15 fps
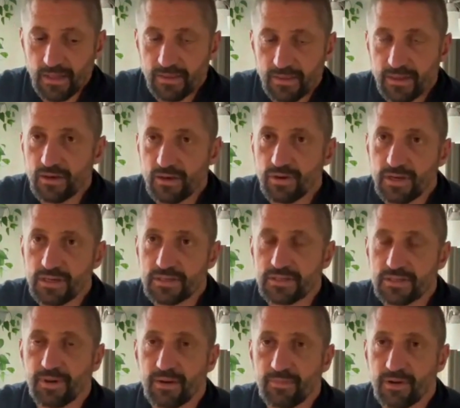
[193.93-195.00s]
the ingredients,
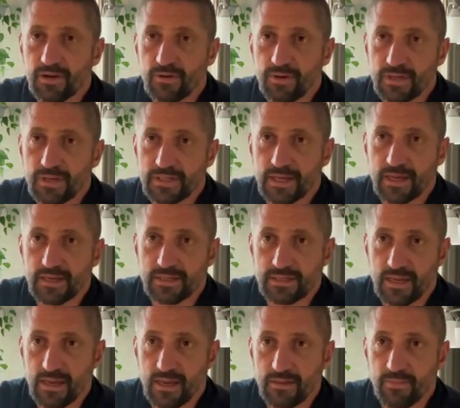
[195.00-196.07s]
the primary ingredients that
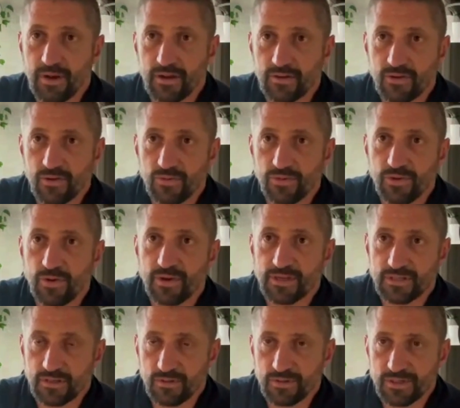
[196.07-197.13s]
contain the molecule known
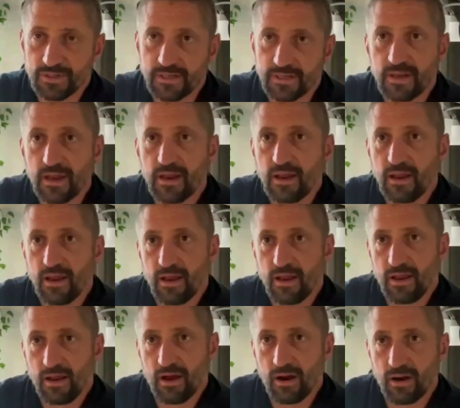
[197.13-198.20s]
as gluten
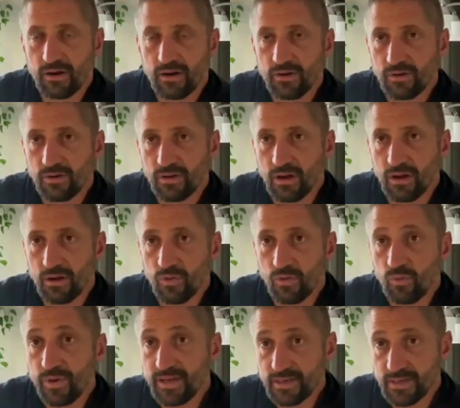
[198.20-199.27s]
are
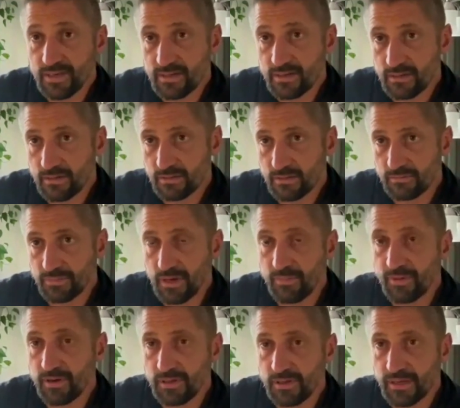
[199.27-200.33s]
wheat,
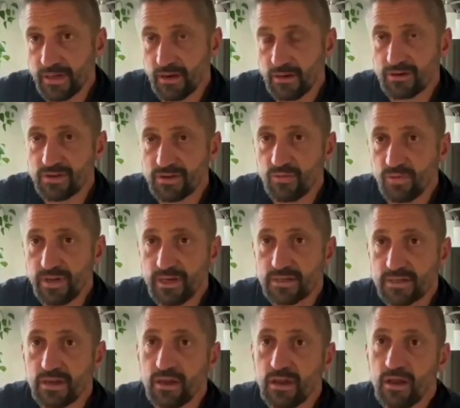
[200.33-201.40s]
primarily in our country, wheat,
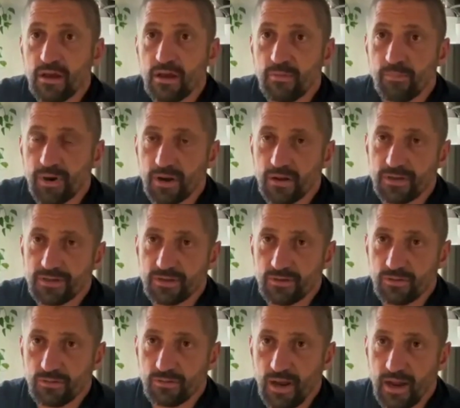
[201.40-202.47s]
but
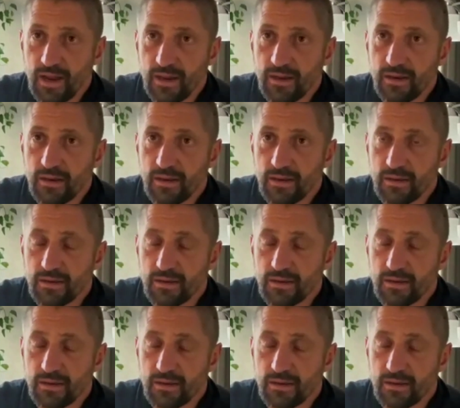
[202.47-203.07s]
also rye,